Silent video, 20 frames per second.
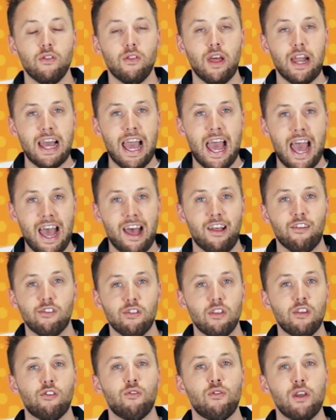that has
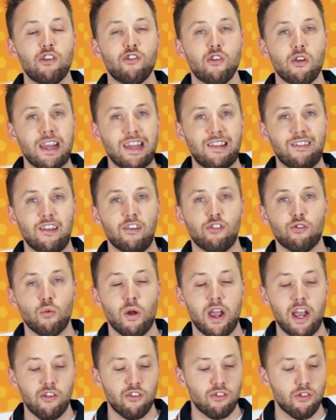this feature in this
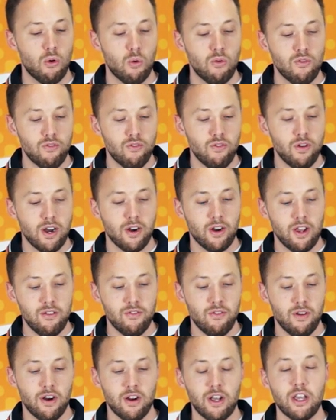range. So very,
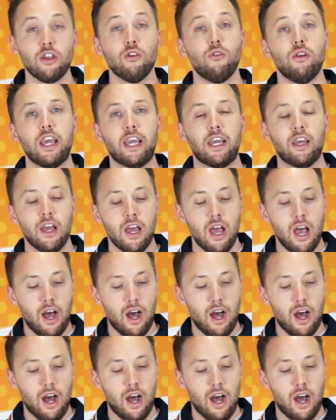very unique.